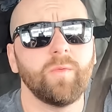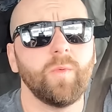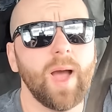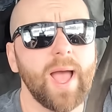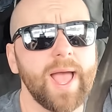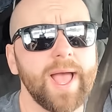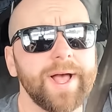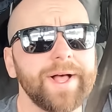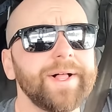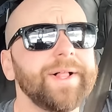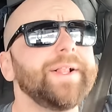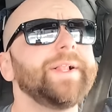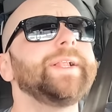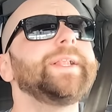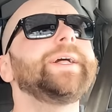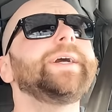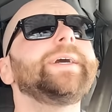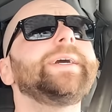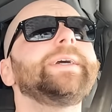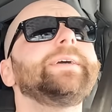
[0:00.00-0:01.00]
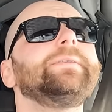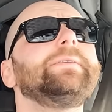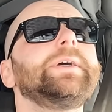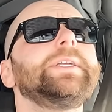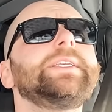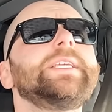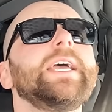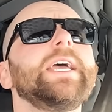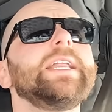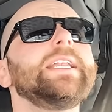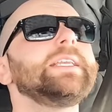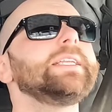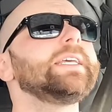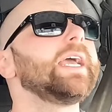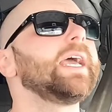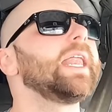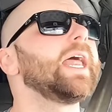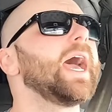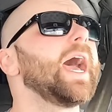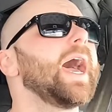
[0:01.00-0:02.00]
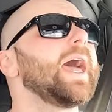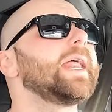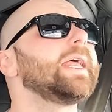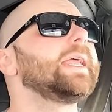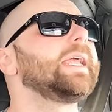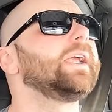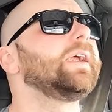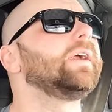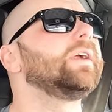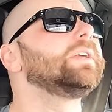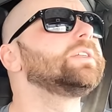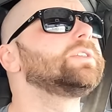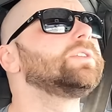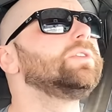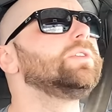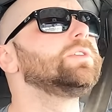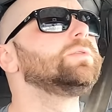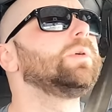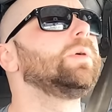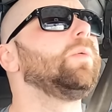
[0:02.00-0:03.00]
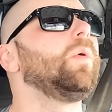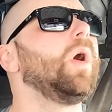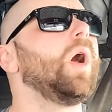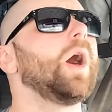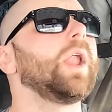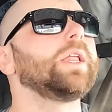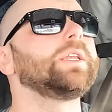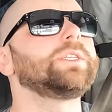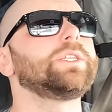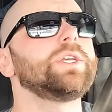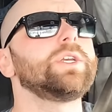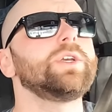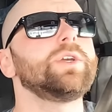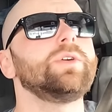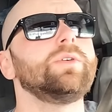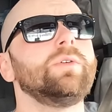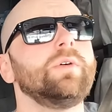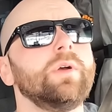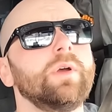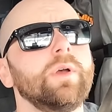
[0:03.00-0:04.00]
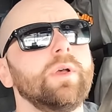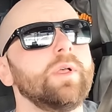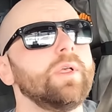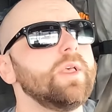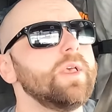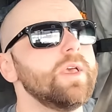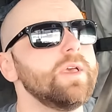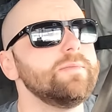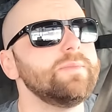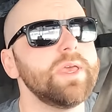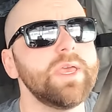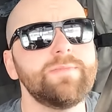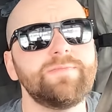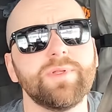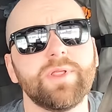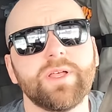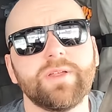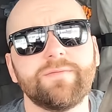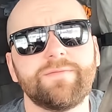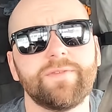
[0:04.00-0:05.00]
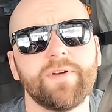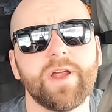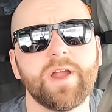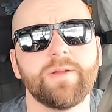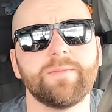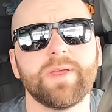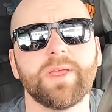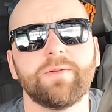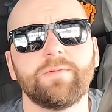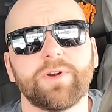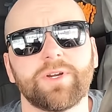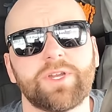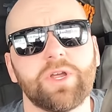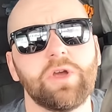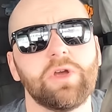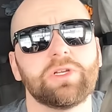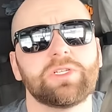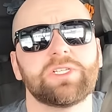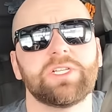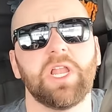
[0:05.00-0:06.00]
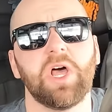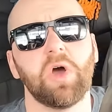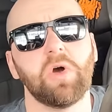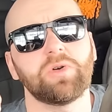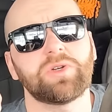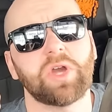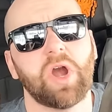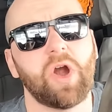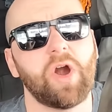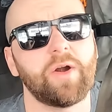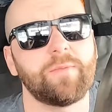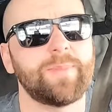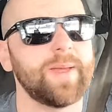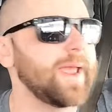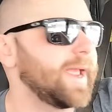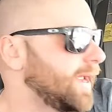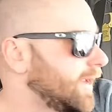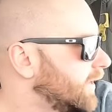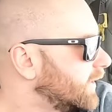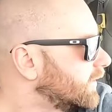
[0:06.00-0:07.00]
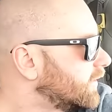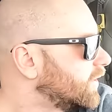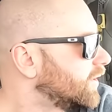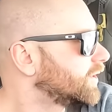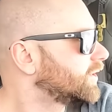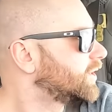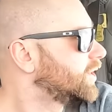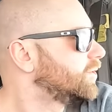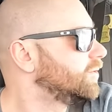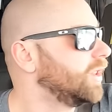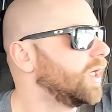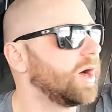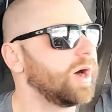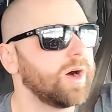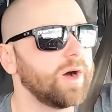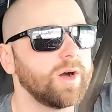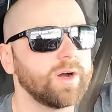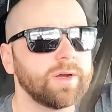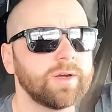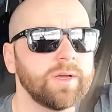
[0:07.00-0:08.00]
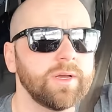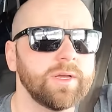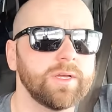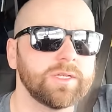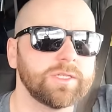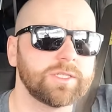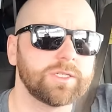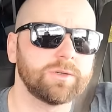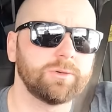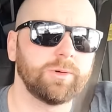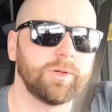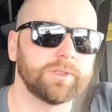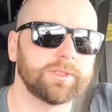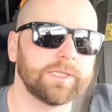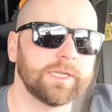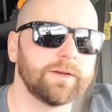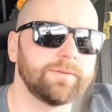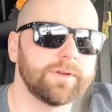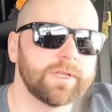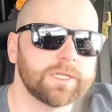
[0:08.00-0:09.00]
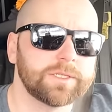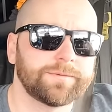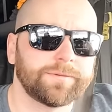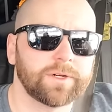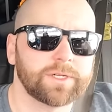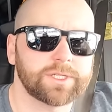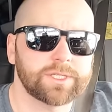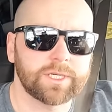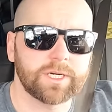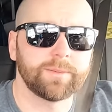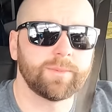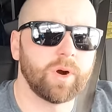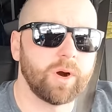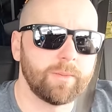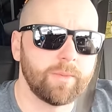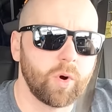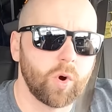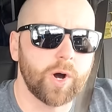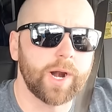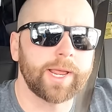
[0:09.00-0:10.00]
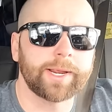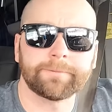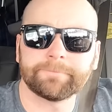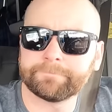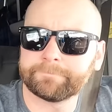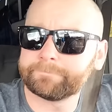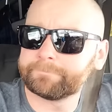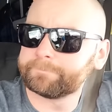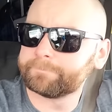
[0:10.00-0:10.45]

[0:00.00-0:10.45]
well, we didn't get out of here as soon as we wanted to. People in front of me were too slow tarping, took too long, so we'll deliver this first thing tomorrow morning.